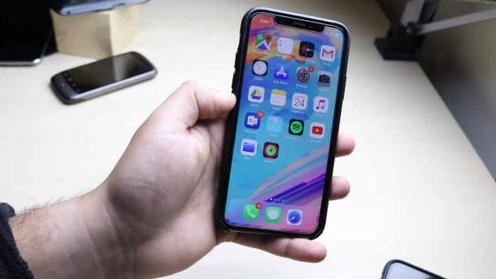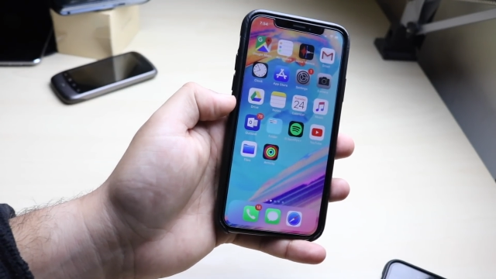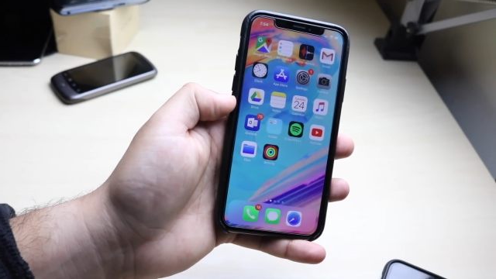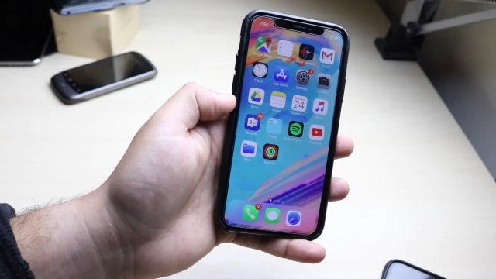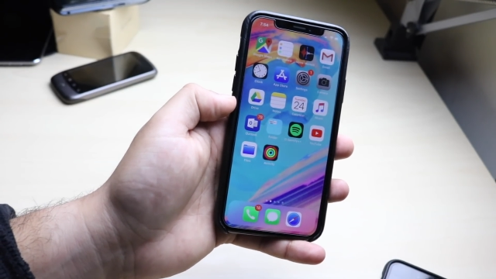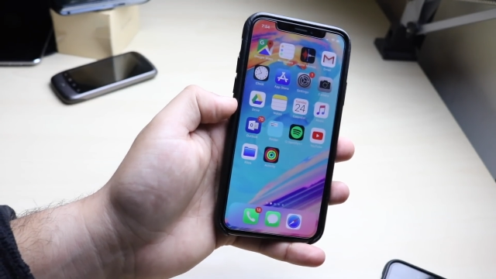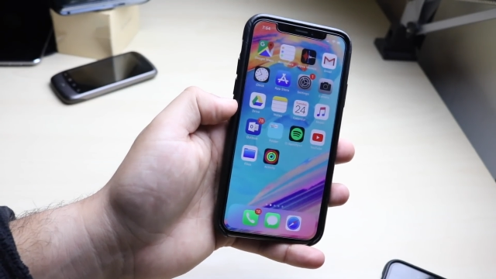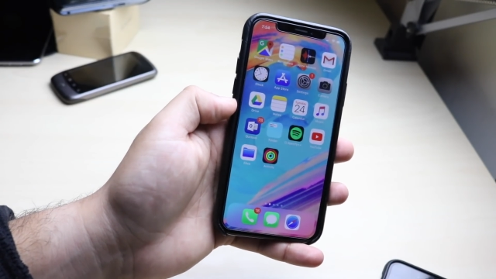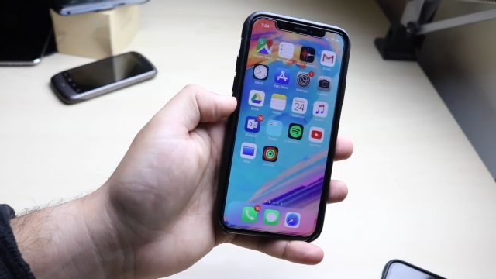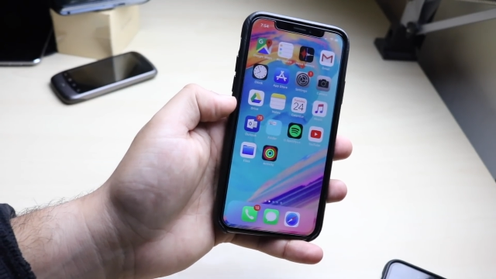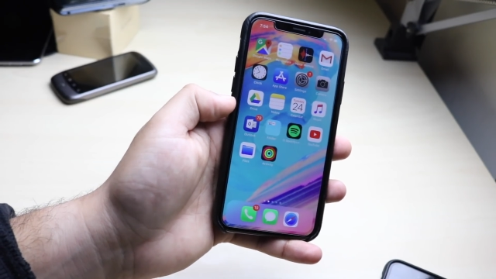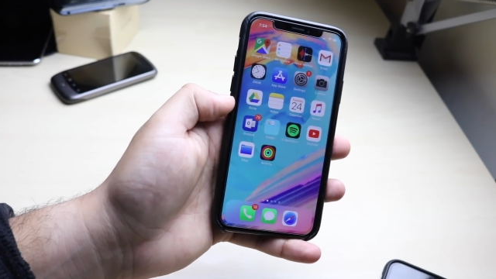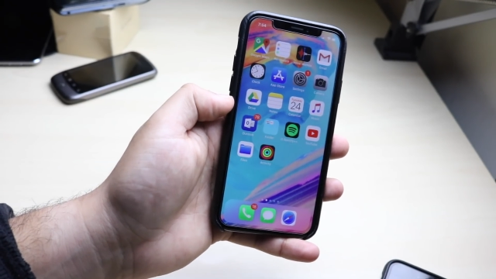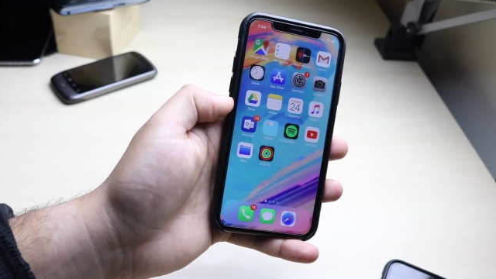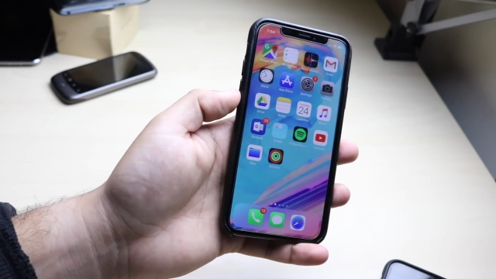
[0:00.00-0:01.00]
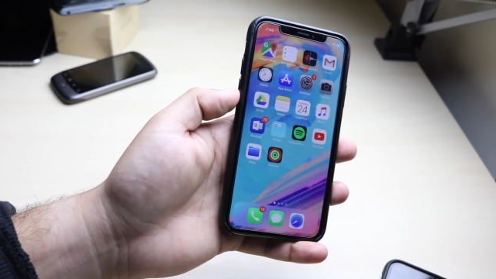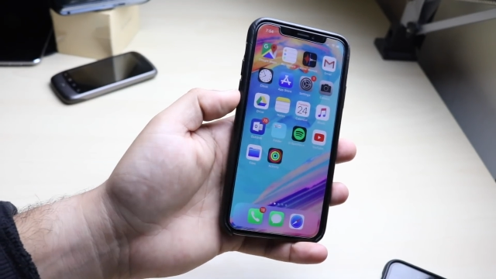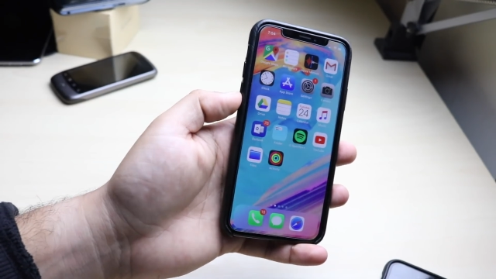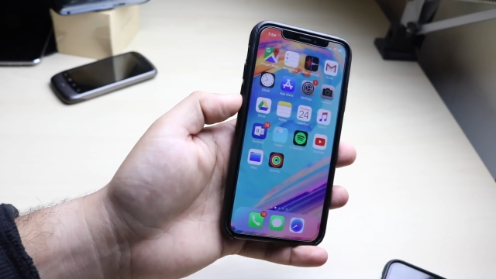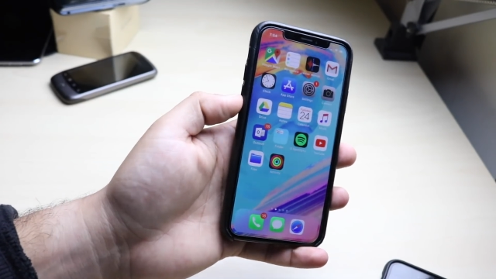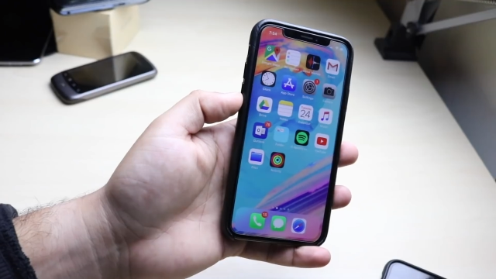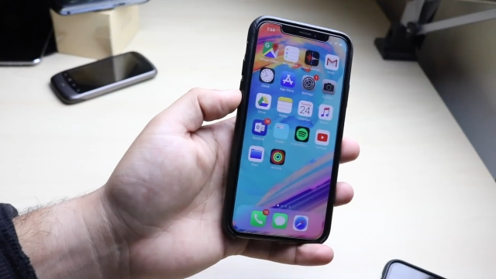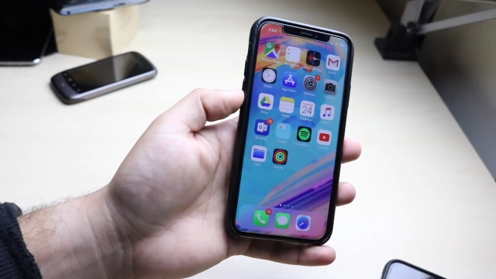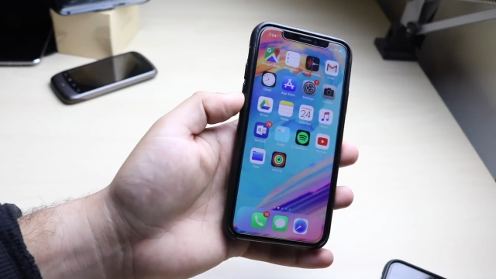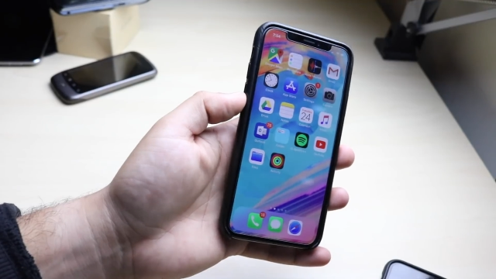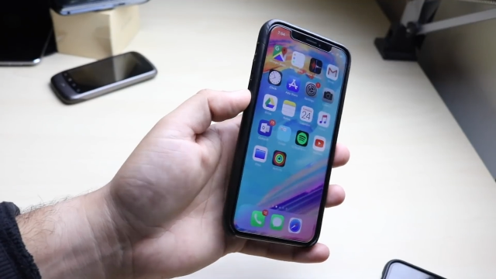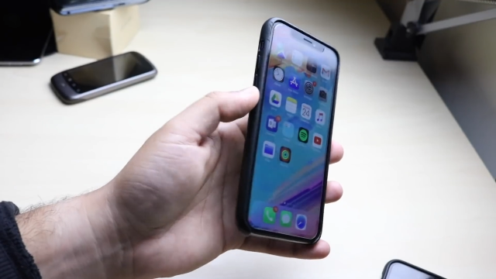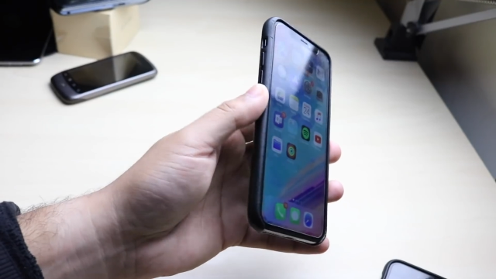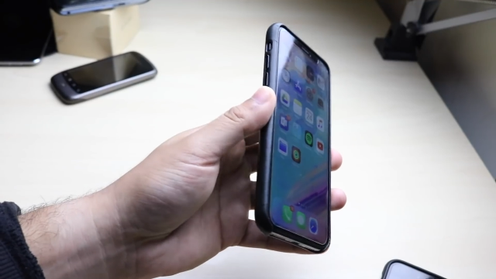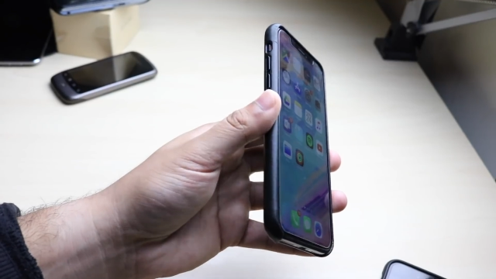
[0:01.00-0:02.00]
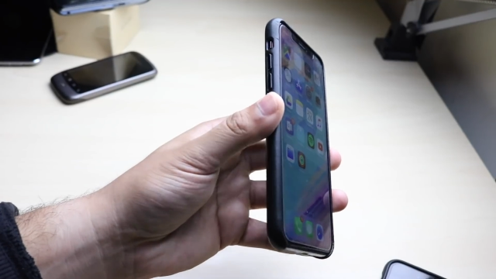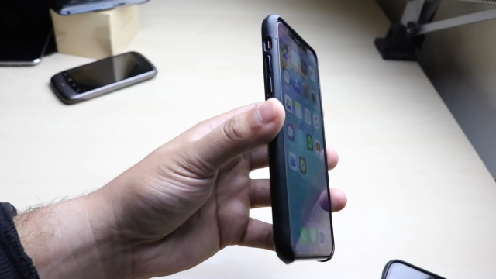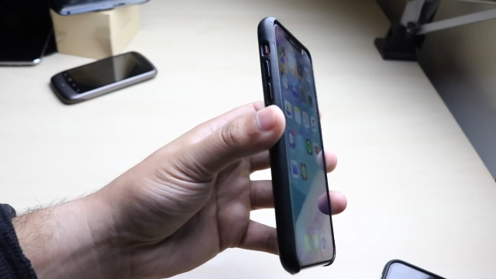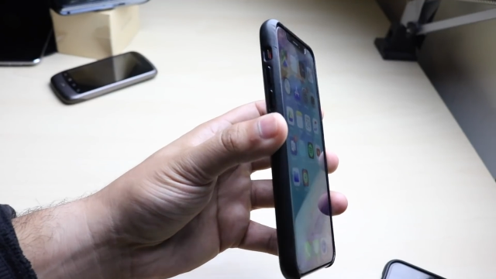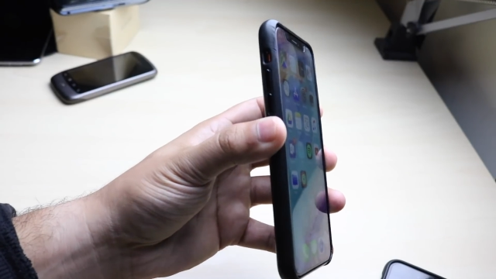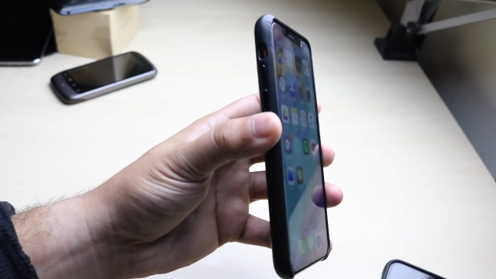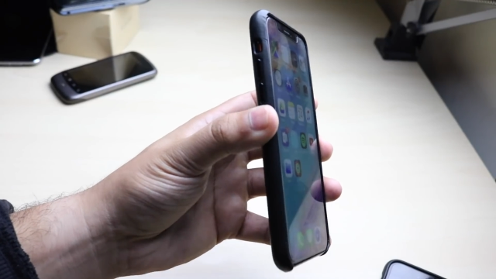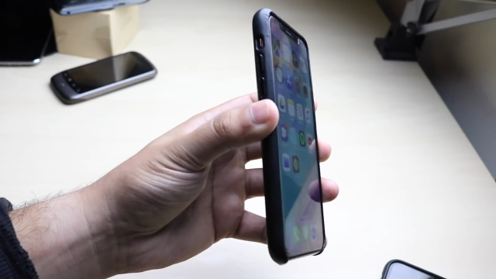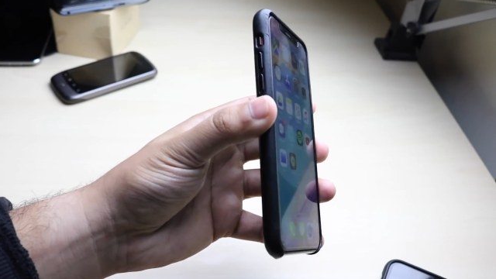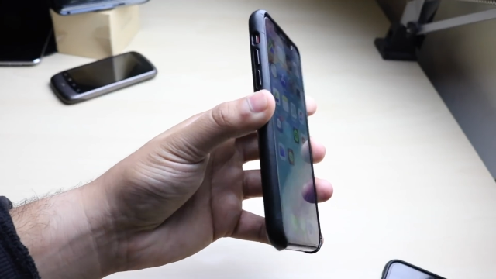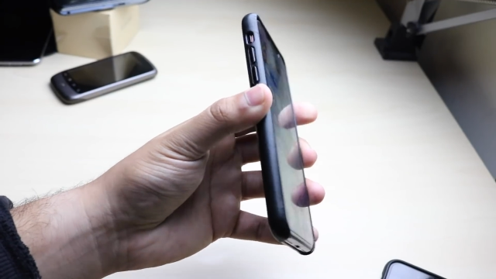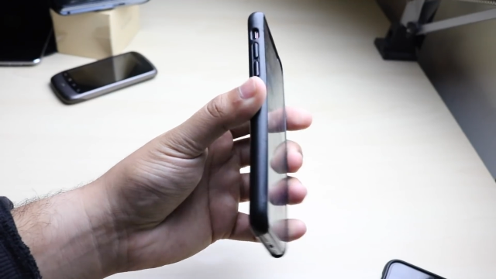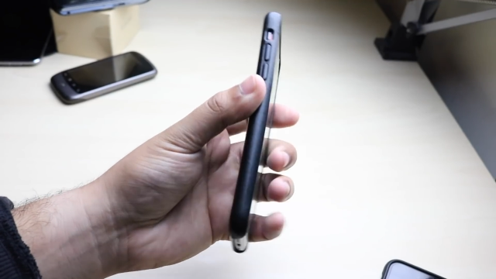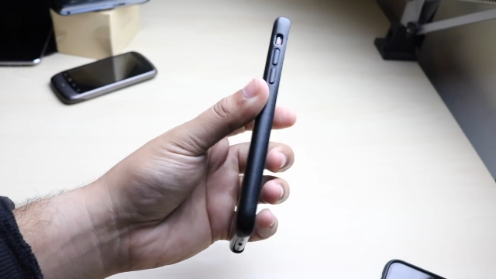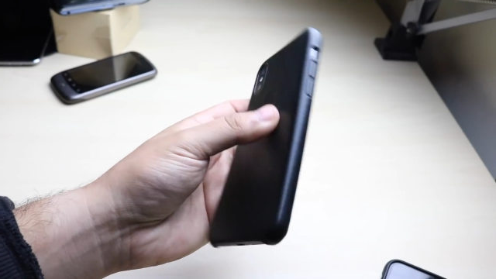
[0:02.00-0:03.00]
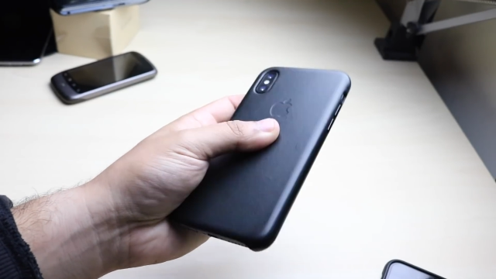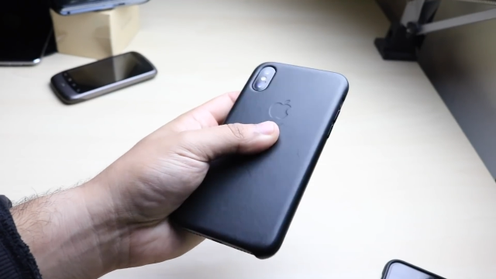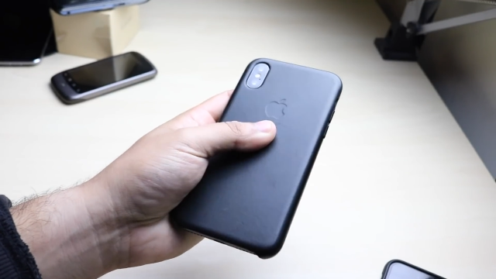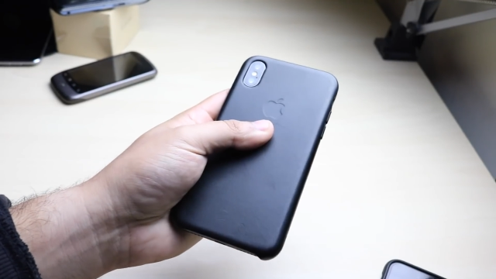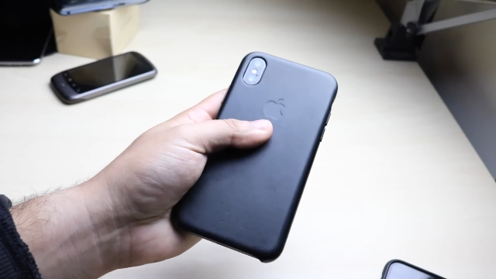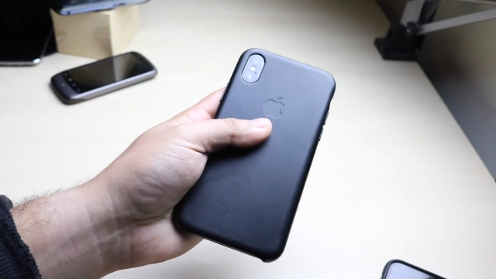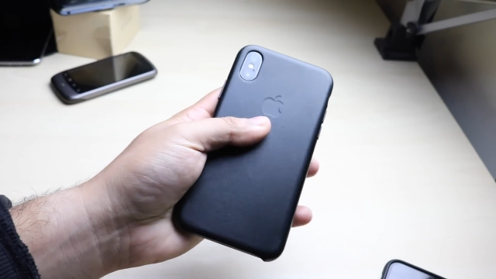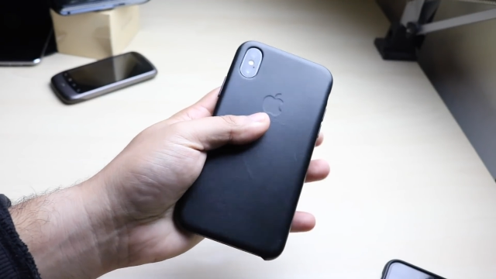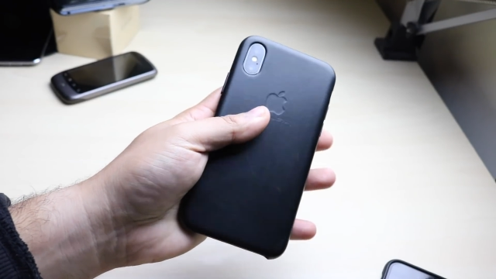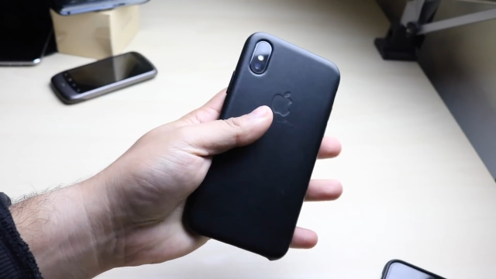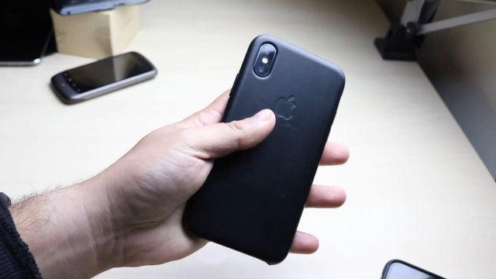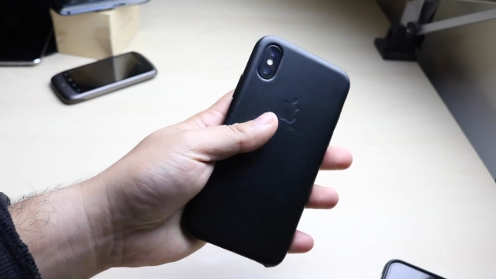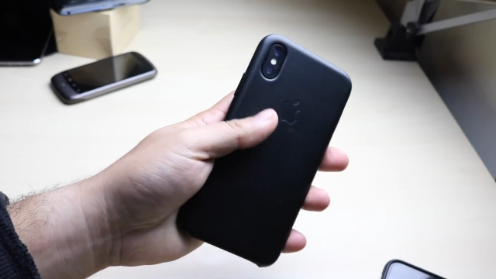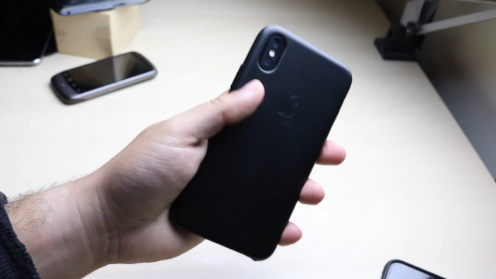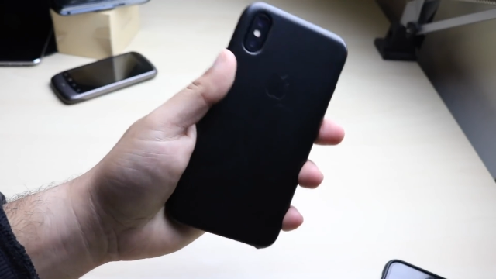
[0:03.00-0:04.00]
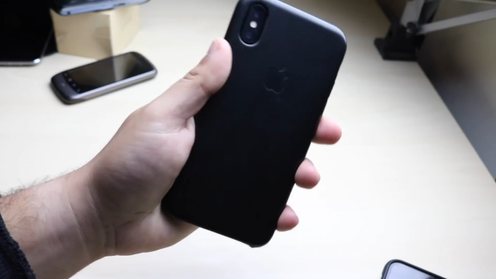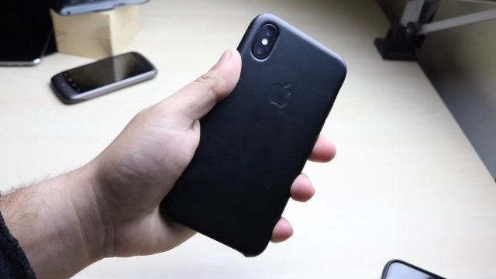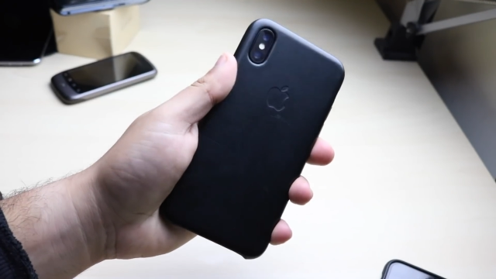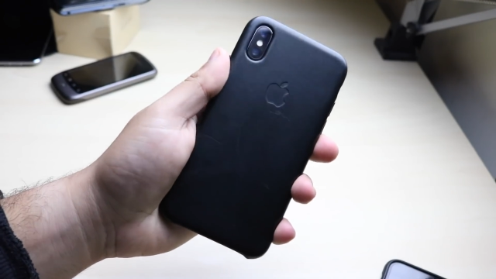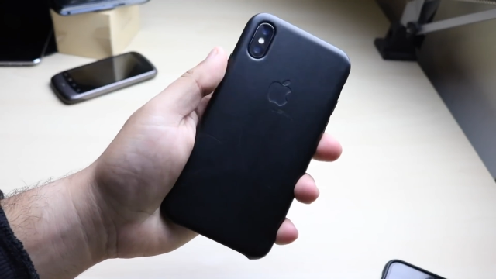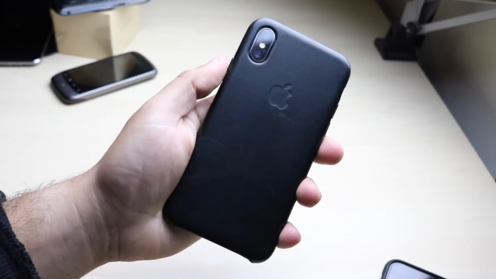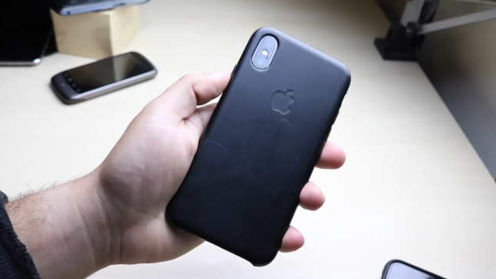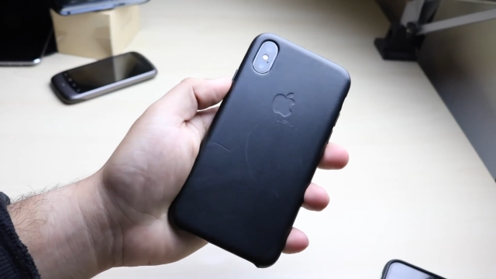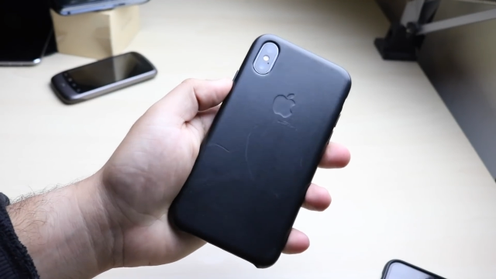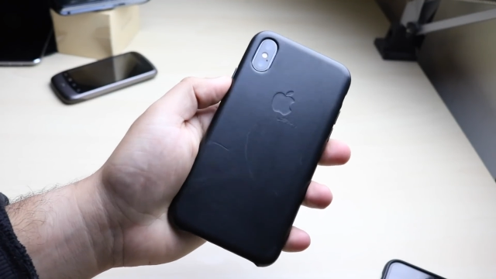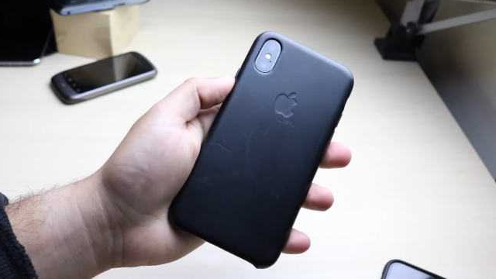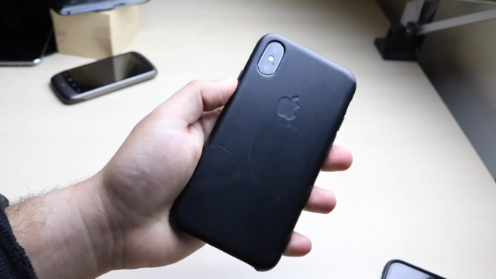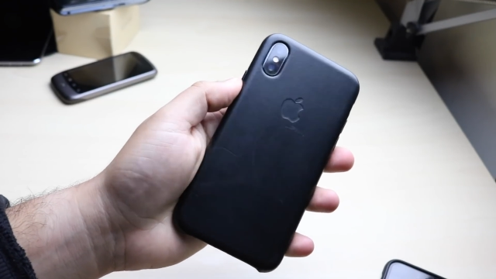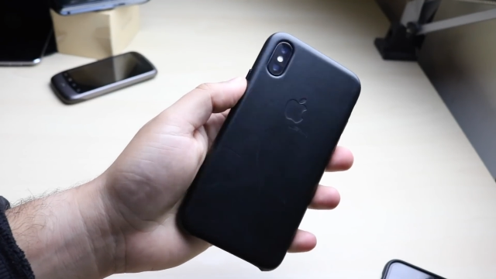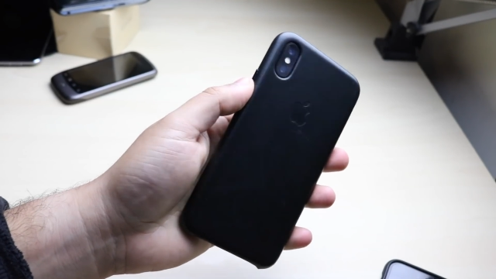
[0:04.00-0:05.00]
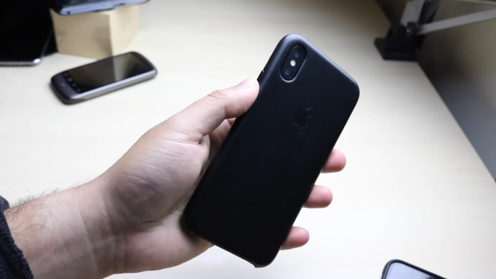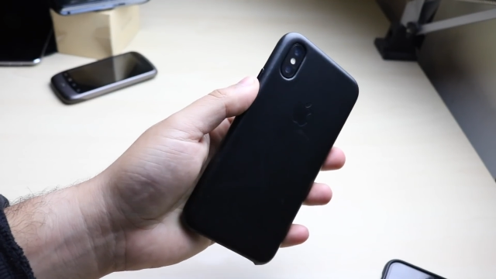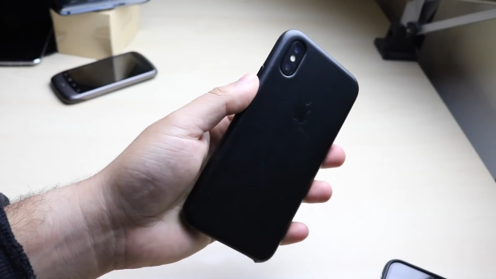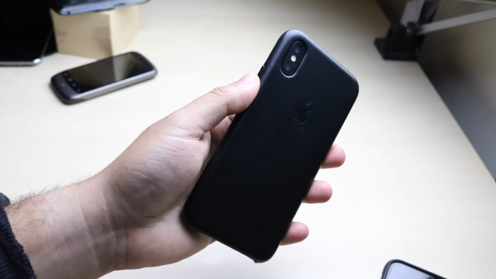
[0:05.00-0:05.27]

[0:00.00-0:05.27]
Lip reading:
[unreadable: no face in view]